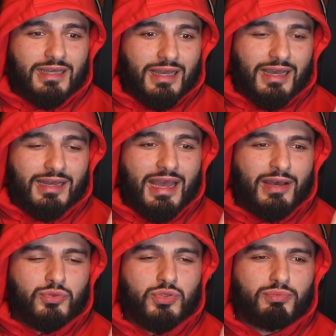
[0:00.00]
and
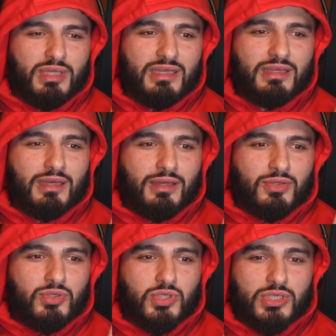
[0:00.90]
how to be
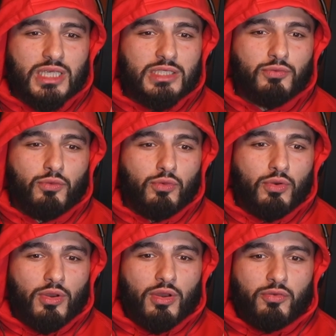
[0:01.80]
successful
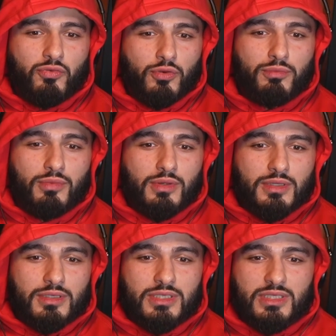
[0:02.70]
from
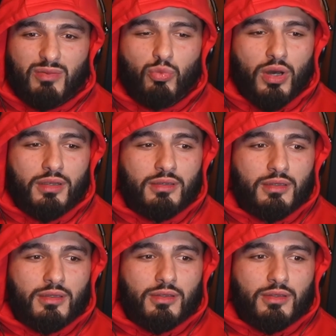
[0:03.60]
someone